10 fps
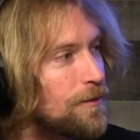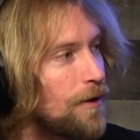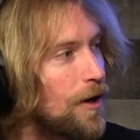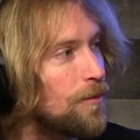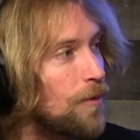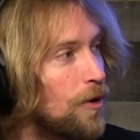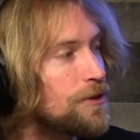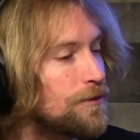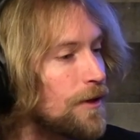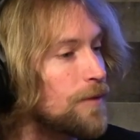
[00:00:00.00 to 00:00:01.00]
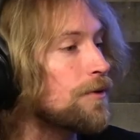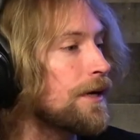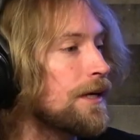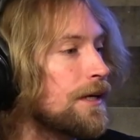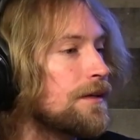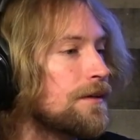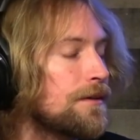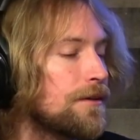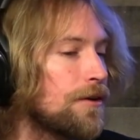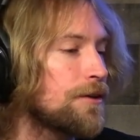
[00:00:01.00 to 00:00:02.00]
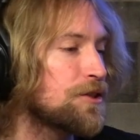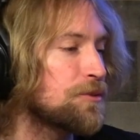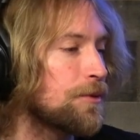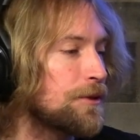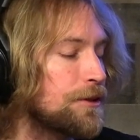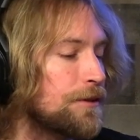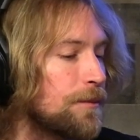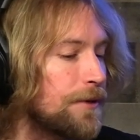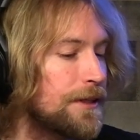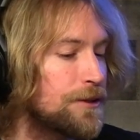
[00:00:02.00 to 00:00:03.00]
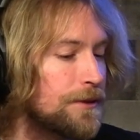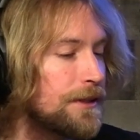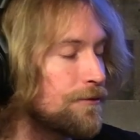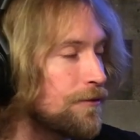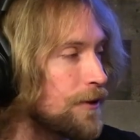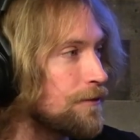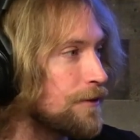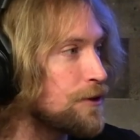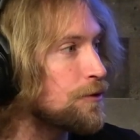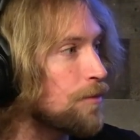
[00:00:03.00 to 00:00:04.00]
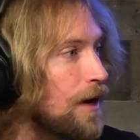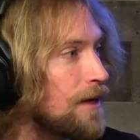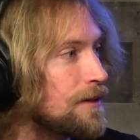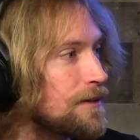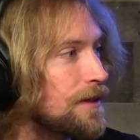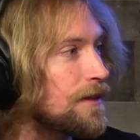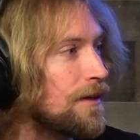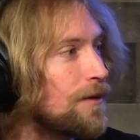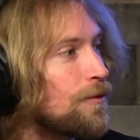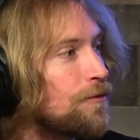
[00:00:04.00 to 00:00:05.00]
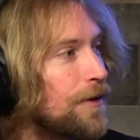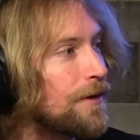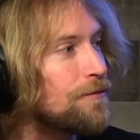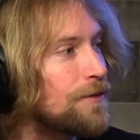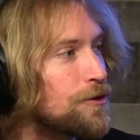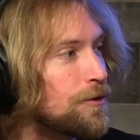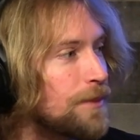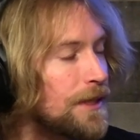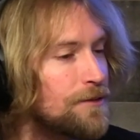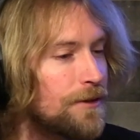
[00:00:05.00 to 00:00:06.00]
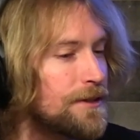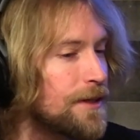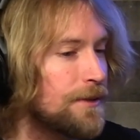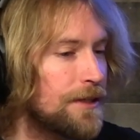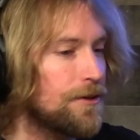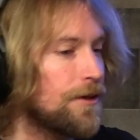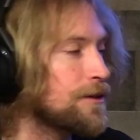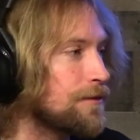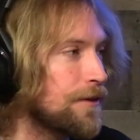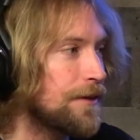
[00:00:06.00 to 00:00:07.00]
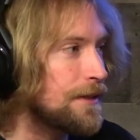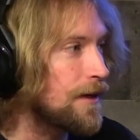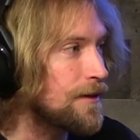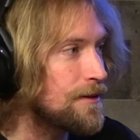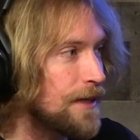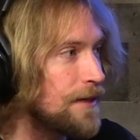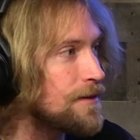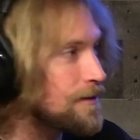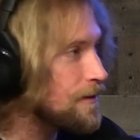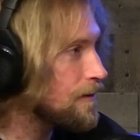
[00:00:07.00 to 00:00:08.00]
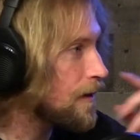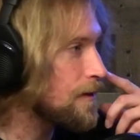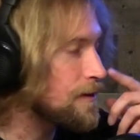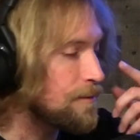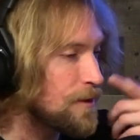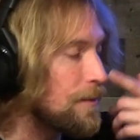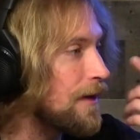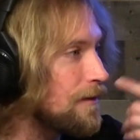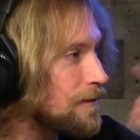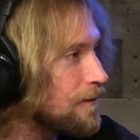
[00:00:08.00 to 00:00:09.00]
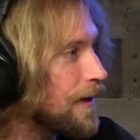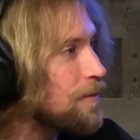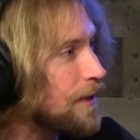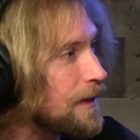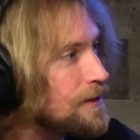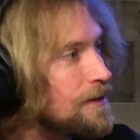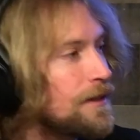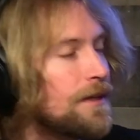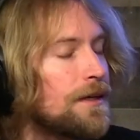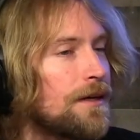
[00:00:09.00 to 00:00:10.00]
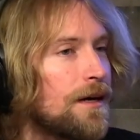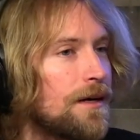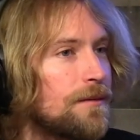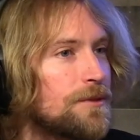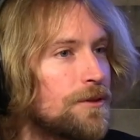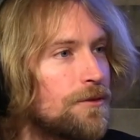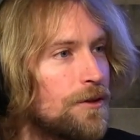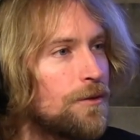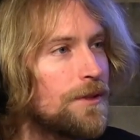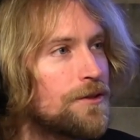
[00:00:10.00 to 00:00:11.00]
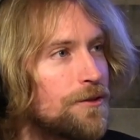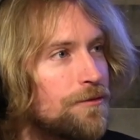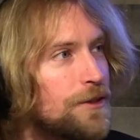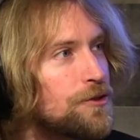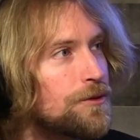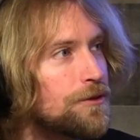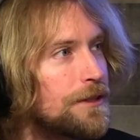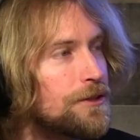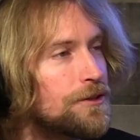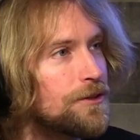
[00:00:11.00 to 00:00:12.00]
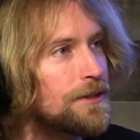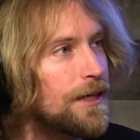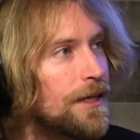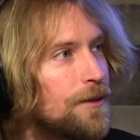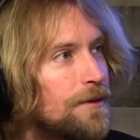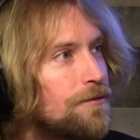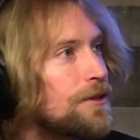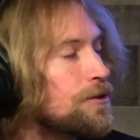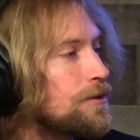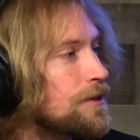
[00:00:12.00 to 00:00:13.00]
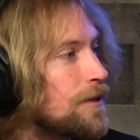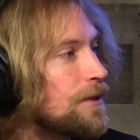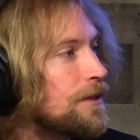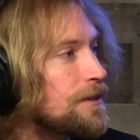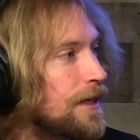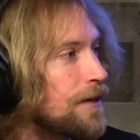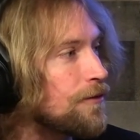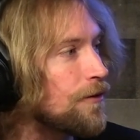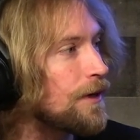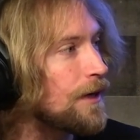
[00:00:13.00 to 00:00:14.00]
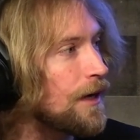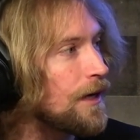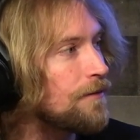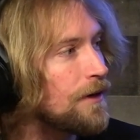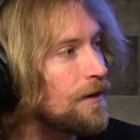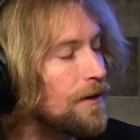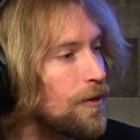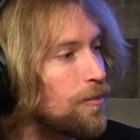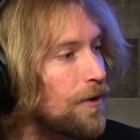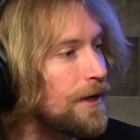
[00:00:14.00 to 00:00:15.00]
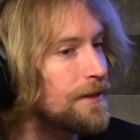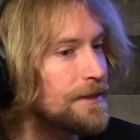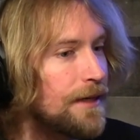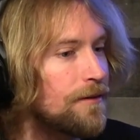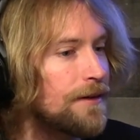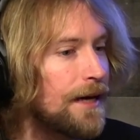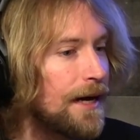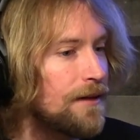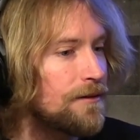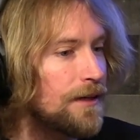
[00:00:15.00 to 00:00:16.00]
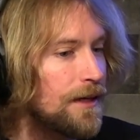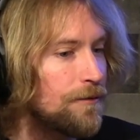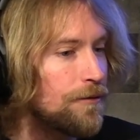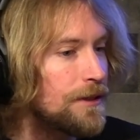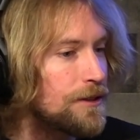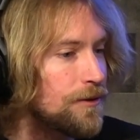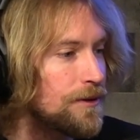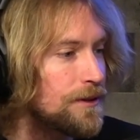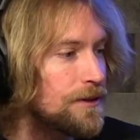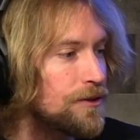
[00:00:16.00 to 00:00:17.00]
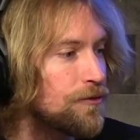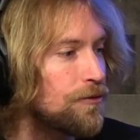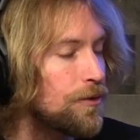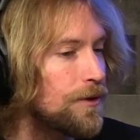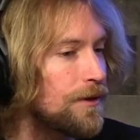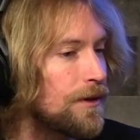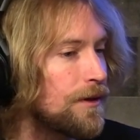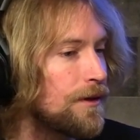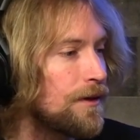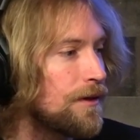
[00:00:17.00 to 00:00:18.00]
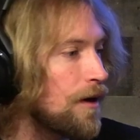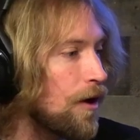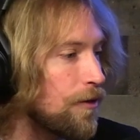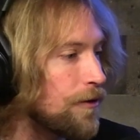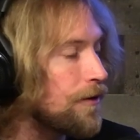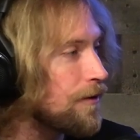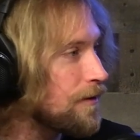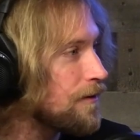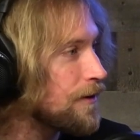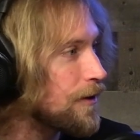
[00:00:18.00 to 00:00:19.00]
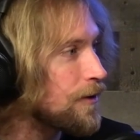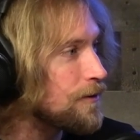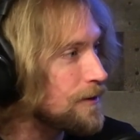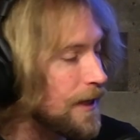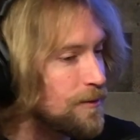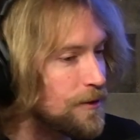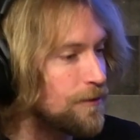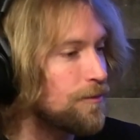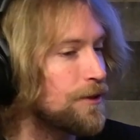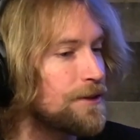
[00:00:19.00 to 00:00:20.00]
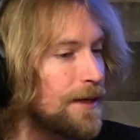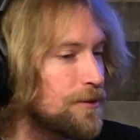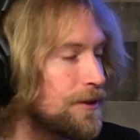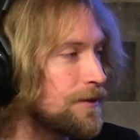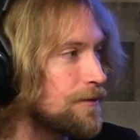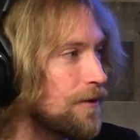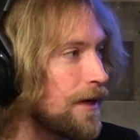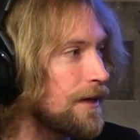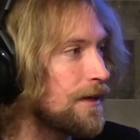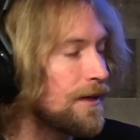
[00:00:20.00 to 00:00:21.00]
Mm. Our most of our brain, the largest portion of our brain, is really for visual processing. We're very visual based. For example, like dogs are very uh, sense, uh, mm. smell, mm-hmm. right, based. Um, so humans are visual creatures. So taking away visual stimulus, like if you're in a cave, the brain is now going to allocate resources for other you know types of perception, right?